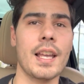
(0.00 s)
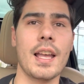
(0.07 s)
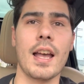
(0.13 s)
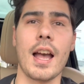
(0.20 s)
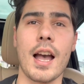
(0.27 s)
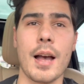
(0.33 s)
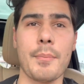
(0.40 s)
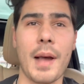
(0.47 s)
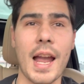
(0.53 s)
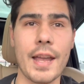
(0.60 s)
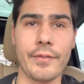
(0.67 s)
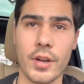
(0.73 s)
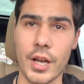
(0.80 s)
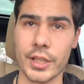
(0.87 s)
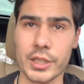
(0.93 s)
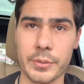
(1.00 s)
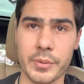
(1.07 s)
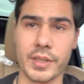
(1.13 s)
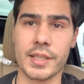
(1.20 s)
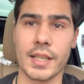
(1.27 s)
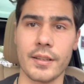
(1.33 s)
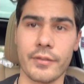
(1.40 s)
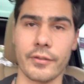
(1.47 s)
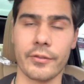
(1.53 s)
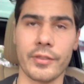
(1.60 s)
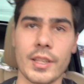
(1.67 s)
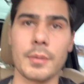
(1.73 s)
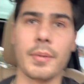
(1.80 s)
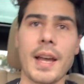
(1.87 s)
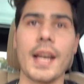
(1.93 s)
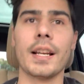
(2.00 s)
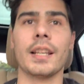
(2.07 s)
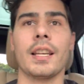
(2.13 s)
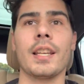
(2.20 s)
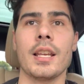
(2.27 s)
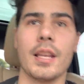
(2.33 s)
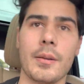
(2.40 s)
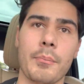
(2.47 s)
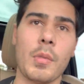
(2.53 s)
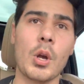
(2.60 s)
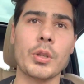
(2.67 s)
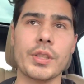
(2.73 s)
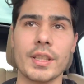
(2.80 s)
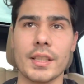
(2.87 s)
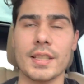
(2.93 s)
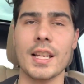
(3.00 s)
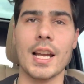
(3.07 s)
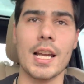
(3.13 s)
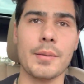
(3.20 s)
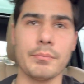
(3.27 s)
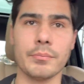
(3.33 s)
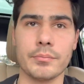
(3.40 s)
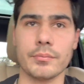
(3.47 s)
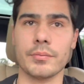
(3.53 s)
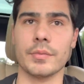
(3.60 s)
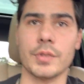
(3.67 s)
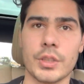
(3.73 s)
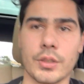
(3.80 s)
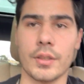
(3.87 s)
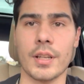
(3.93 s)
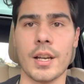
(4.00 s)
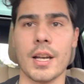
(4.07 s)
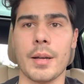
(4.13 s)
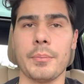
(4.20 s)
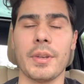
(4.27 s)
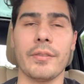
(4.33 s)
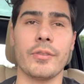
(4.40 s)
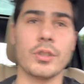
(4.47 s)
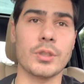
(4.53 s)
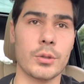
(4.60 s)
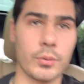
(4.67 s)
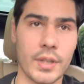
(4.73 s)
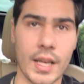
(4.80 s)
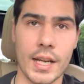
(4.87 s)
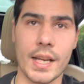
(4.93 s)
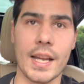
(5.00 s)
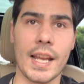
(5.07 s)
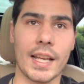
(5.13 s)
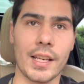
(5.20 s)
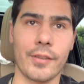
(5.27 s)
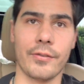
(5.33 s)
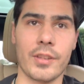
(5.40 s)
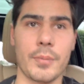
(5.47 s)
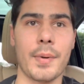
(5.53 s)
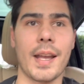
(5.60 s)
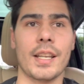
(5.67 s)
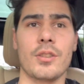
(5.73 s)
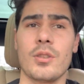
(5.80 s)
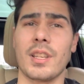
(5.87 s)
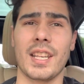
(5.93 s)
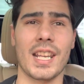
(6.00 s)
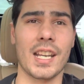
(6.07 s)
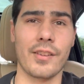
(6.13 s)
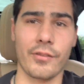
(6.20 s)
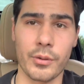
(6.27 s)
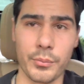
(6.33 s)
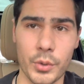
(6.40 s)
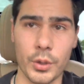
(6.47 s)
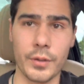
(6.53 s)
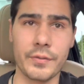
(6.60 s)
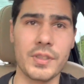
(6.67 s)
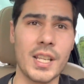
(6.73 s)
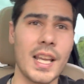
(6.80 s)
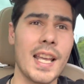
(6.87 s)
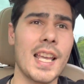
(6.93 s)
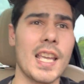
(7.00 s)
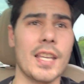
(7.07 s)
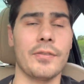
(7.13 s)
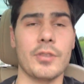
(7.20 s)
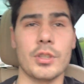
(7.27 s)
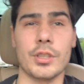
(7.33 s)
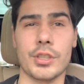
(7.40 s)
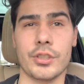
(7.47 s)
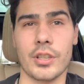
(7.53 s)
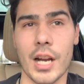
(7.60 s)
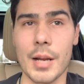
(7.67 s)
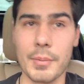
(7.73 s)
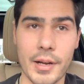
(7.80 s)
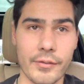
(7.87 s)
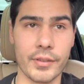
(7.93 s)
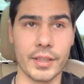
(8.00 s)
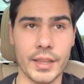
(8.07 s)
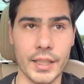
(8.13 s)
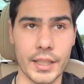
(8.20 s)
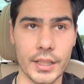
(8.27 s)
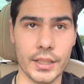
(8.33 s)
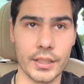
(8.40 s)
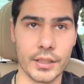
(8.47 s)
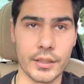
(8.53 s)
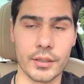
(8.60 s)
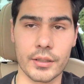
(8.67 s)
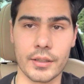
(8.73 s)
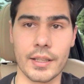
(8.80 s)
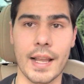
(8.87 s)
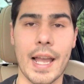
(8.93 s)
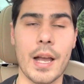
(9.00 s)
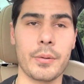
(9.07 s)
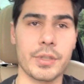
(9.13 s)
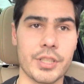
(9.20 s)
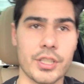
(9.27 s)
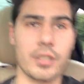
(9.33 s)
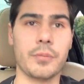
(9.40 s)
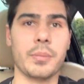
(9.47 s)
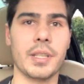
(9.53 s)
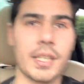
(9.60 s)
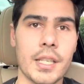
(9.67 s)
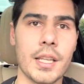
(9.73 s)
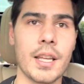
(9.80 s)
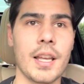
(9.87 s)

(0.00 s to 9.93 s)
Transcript: I have 100% feedback most of the time. If you do get a negative feedback, you can get it removed. If you describe everything how it should be,